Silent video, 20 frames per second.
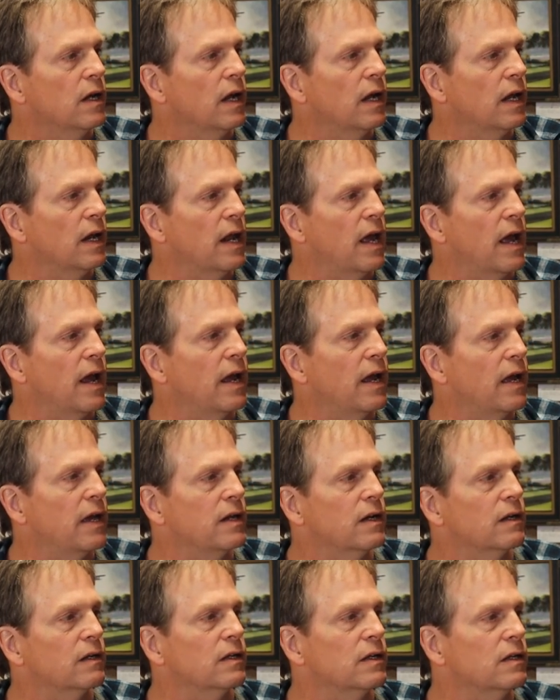and
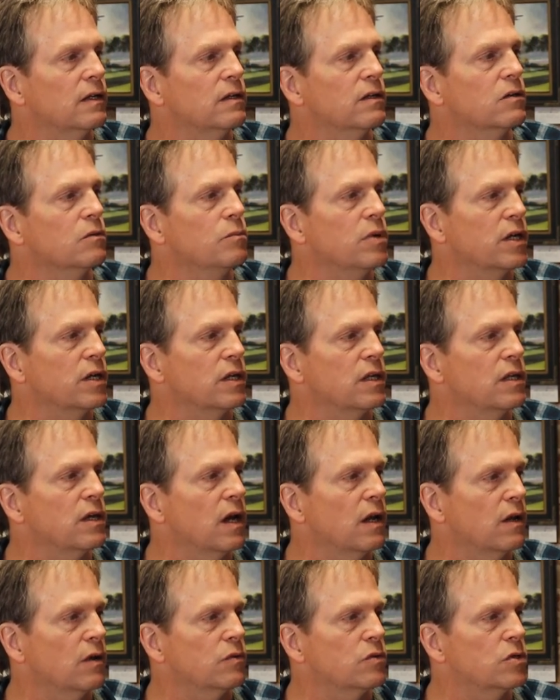add a little bit of
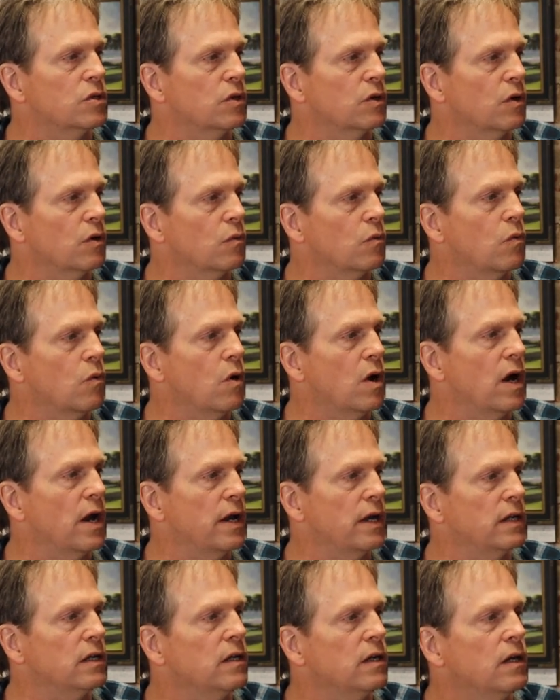yellow to your
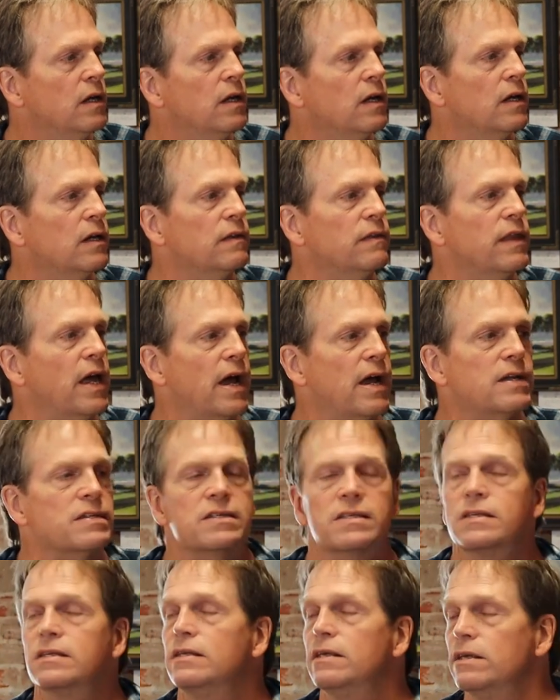white.
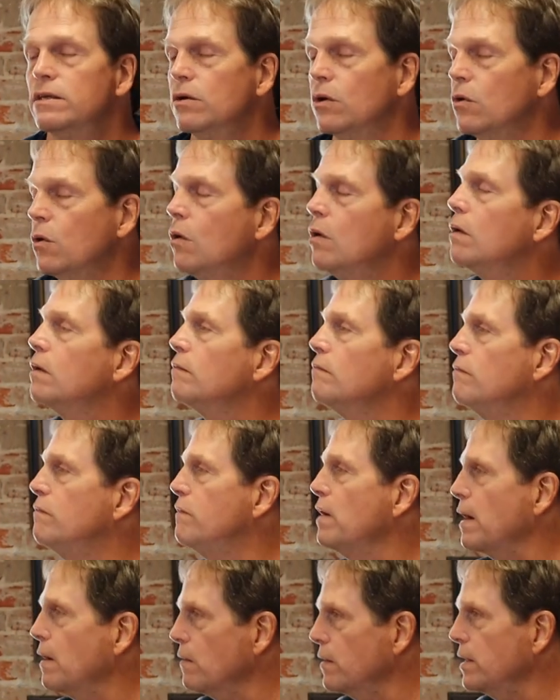That's still
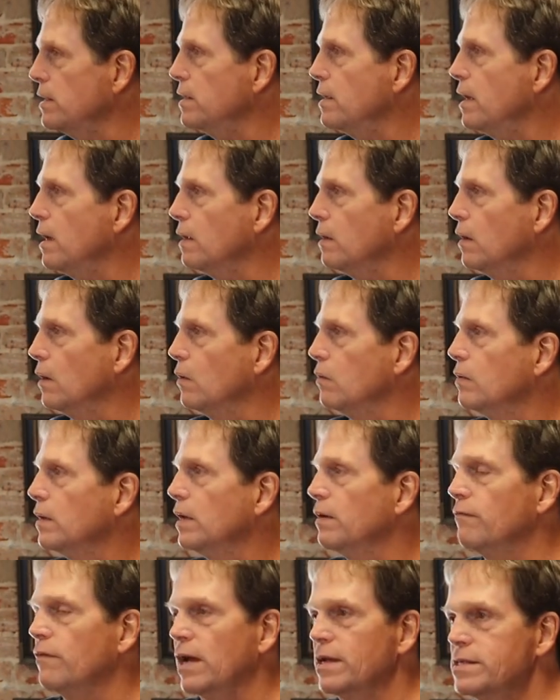very yellow.
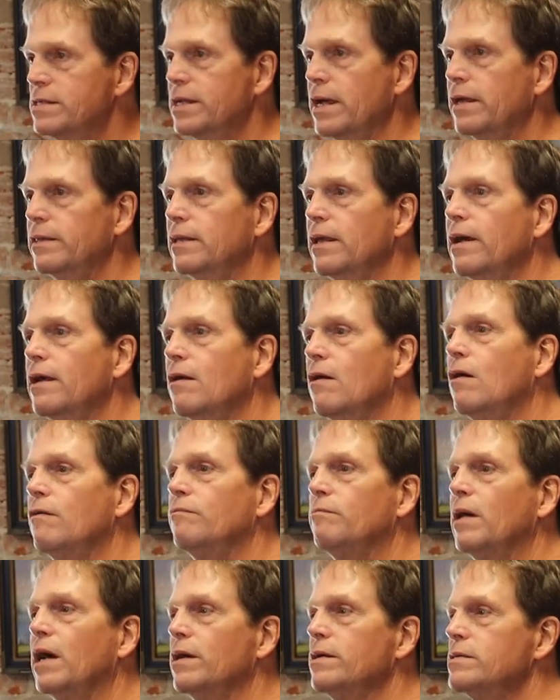If I sat that
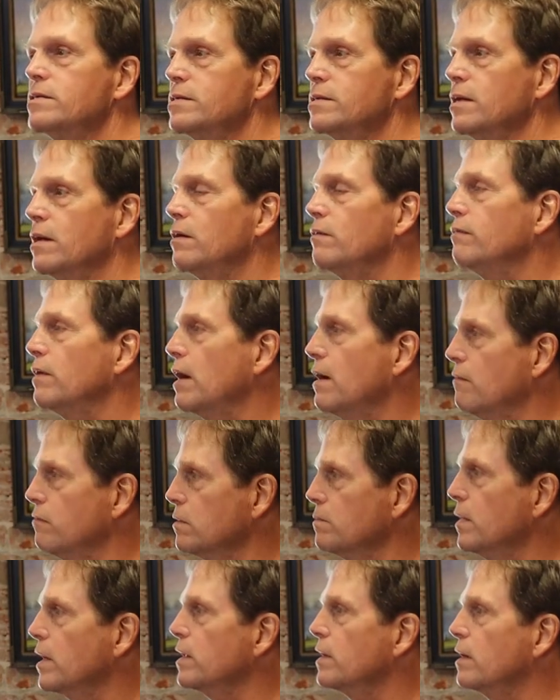off by itself,
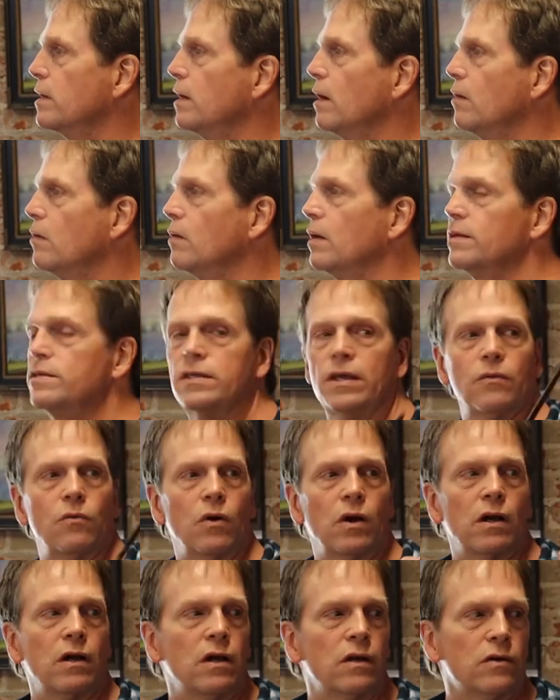everybody go, I'd say,
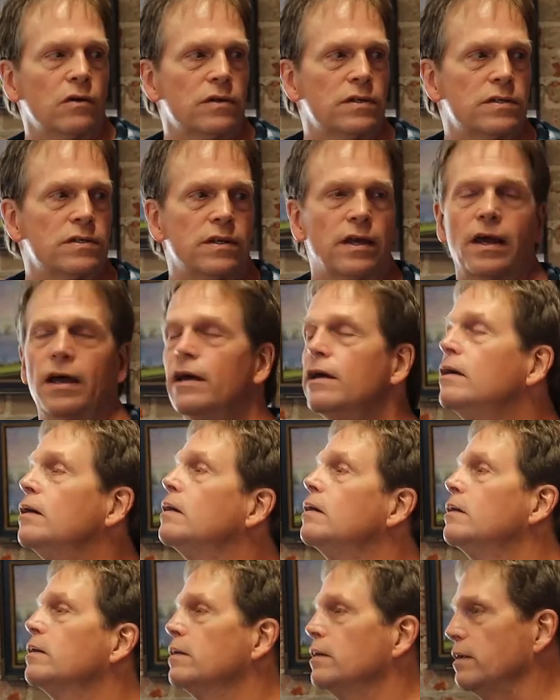what color is that?
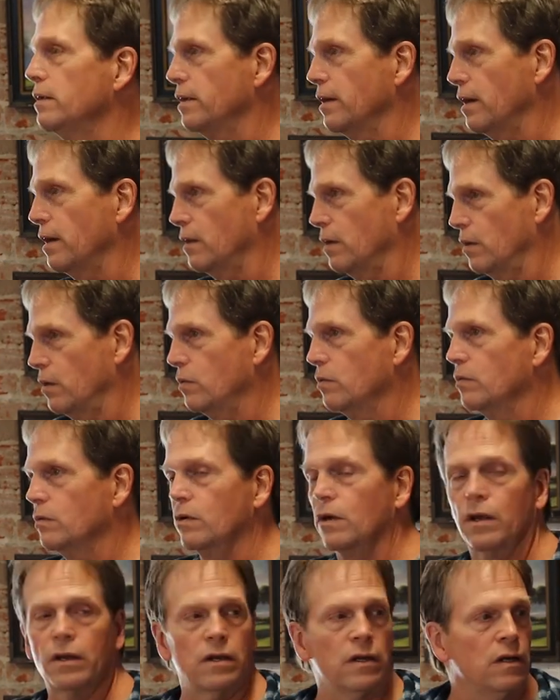Yellow,
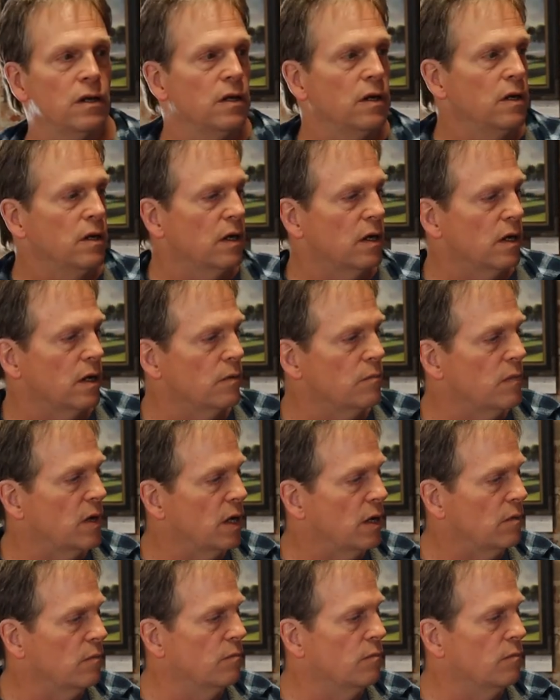right? Um,